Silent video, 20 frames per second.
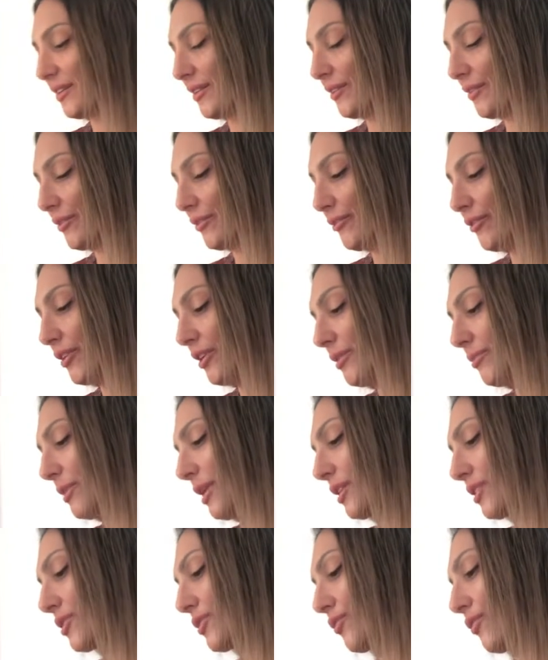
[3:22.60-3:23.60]
very
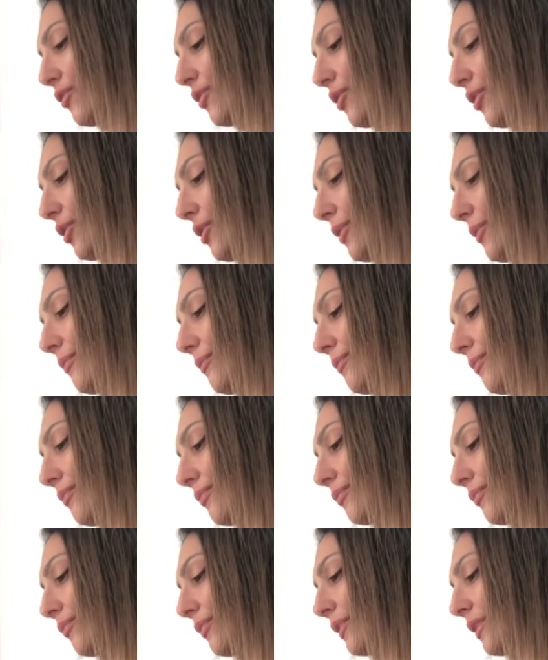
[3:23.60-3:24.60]
much for
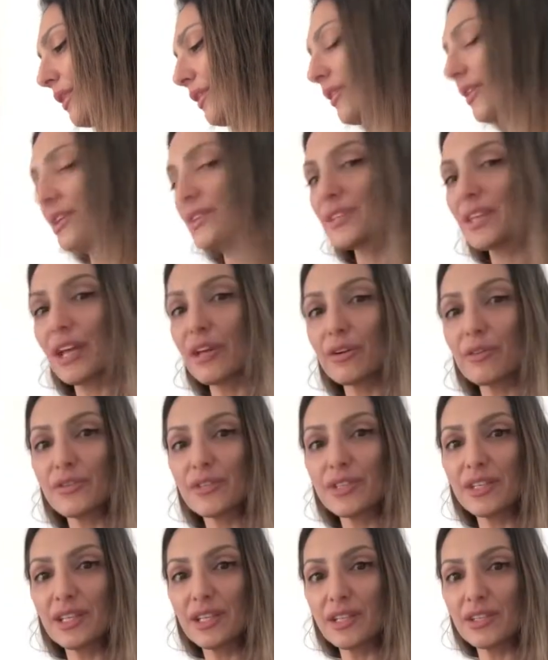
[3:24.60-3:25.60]
this kind of
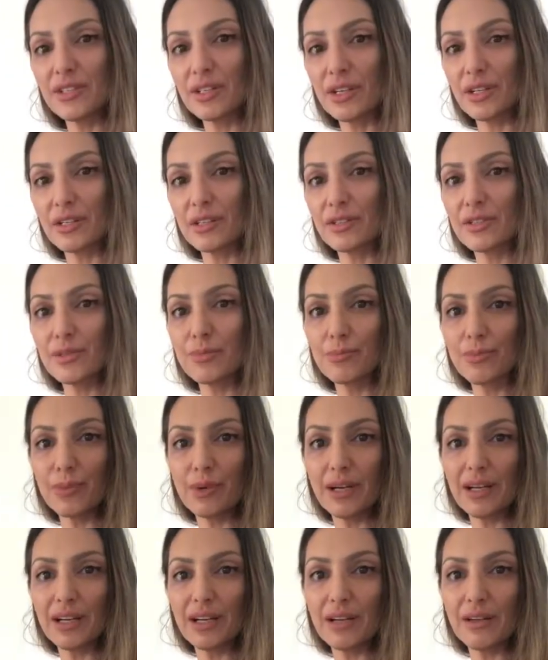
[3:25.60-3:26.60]
season,
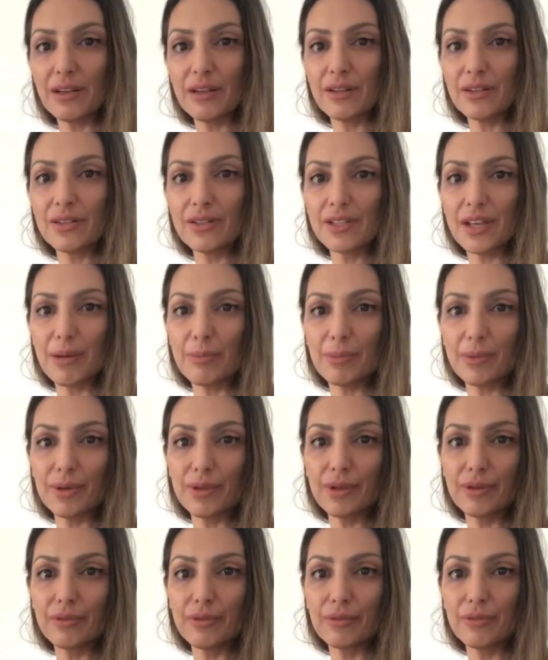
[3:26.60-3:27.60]
spring,
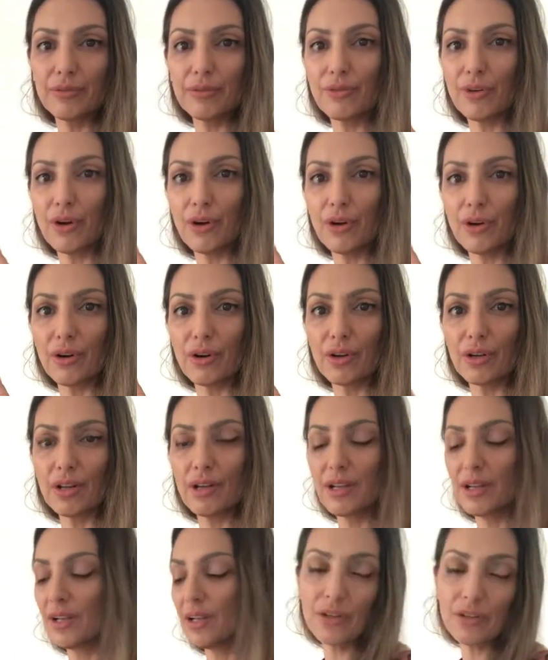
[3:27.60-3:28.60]
summer,
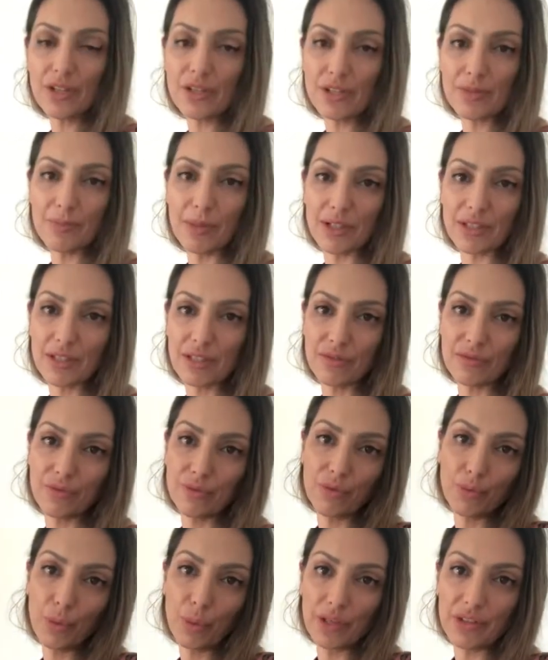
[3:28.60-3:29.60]
fall, not as much
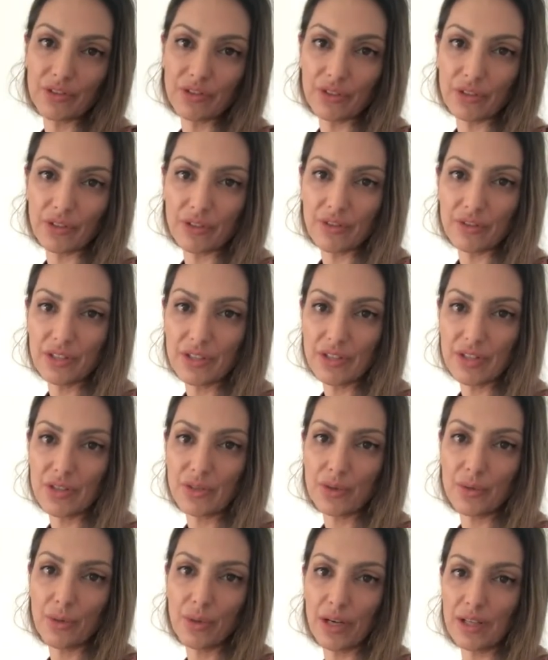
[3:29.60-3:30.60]
for winter. This is
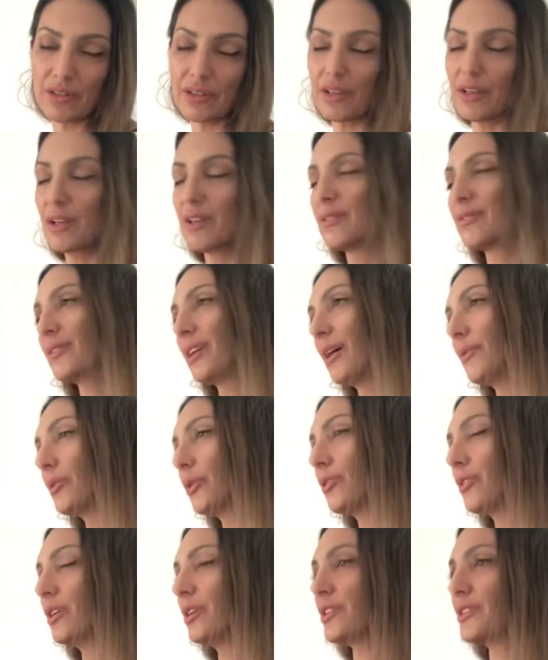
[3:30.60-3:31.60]
quite, I'm
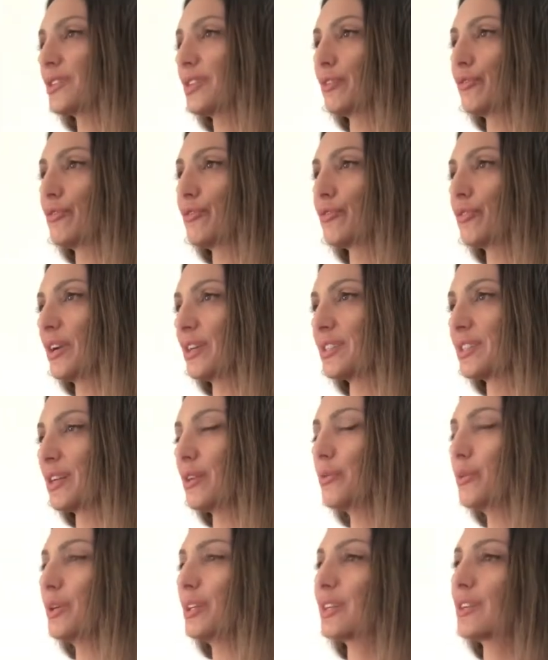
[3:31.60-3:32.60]
not gonna say fresh, I
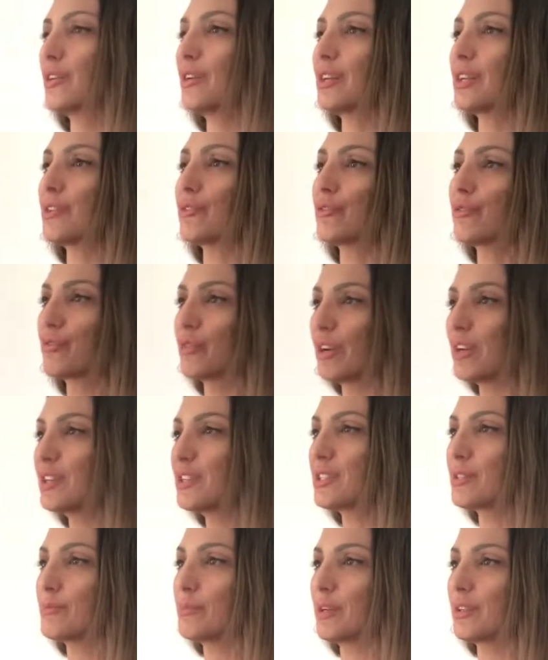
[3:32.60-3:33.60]
don't wanna call it
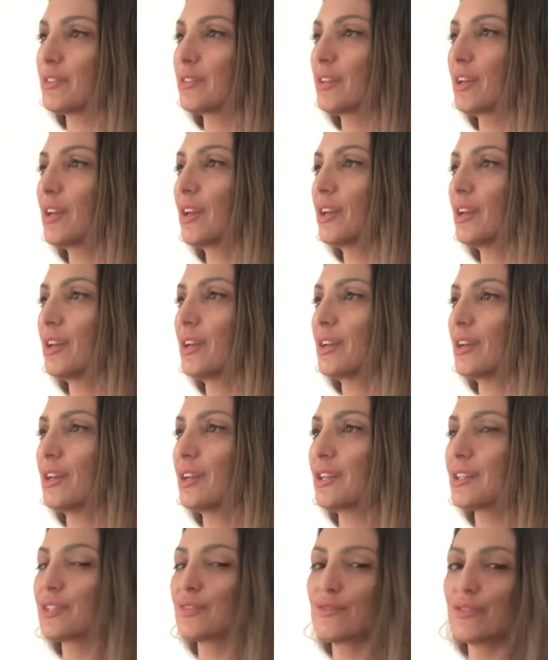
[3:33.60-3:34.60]
fresh, but
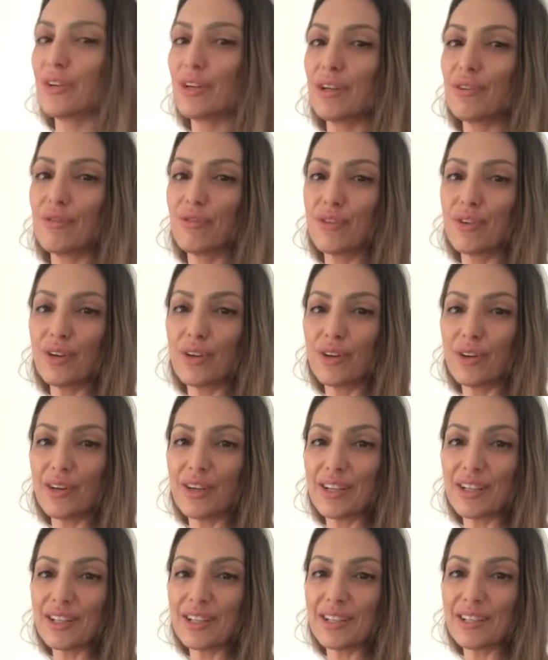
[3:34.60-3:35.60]
it's very
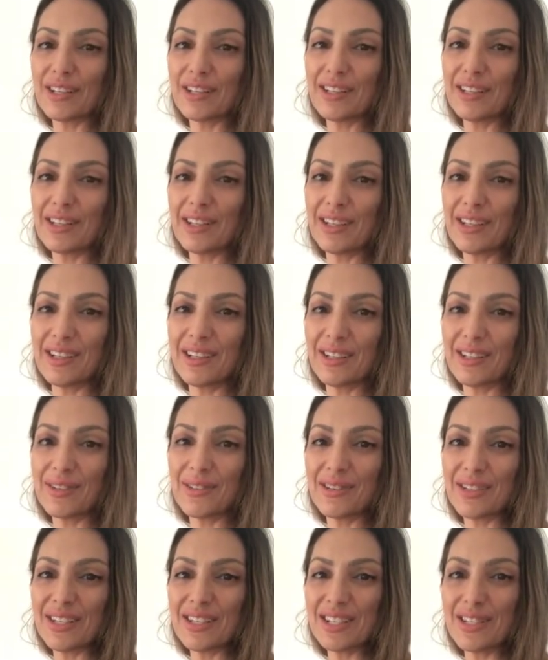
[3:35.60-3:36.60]
floral and
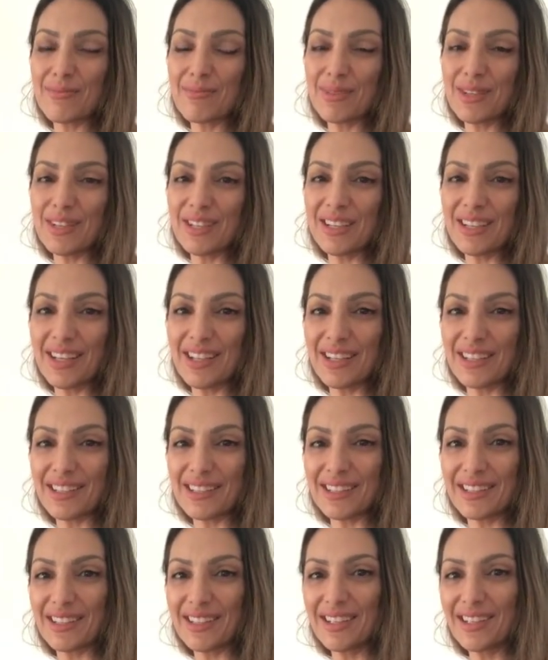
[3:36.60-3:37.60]
crispy and